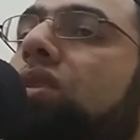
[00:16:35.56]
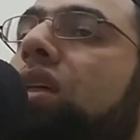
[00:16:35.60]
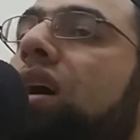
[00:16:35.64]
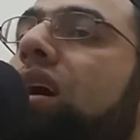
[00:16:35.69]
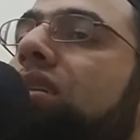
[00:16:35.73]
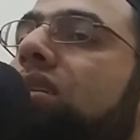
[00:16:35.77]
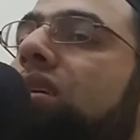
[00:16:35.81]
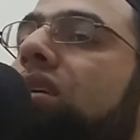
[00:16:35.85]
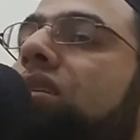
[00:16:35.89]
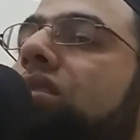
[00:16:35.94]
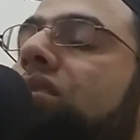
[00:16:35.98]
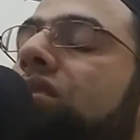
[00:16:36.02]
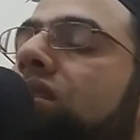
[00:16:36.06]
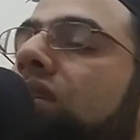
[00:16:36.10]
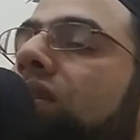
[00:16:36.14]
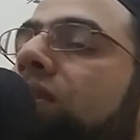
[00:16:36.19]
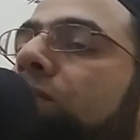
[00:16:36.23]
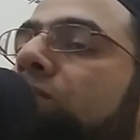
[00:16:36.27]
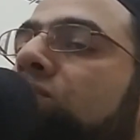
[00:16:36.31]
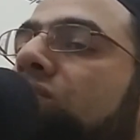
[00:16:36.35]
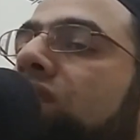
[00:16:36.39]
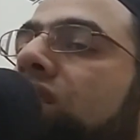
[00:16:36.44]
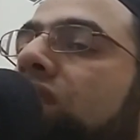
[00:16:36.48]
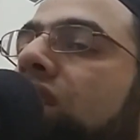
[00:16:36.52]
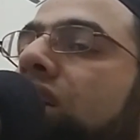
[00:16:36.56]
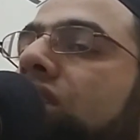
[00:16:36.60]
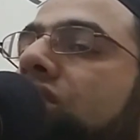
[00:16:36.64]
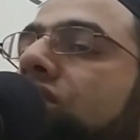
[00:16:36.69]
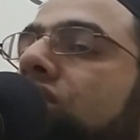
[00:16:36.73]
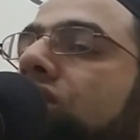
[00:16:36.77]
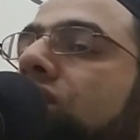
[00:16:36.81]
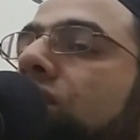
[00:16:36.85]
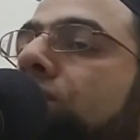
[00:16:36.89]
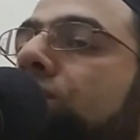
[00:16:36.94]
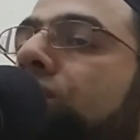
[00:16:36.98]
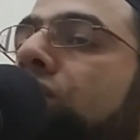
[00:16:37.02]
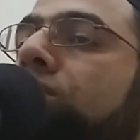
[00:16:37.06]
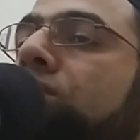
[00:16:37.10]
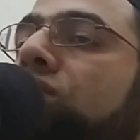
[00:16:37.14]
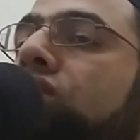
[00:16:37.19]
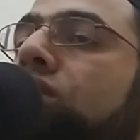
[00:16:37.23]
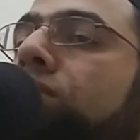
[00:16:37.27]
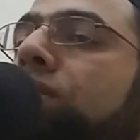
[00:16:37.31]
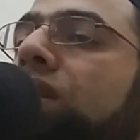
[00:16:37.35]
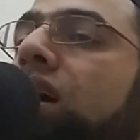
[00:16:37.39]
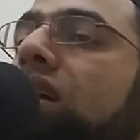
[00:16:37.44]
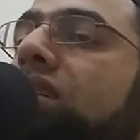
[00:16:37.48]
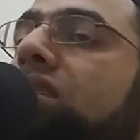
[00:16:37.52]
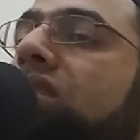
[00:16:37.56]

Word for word: that is not permissible. And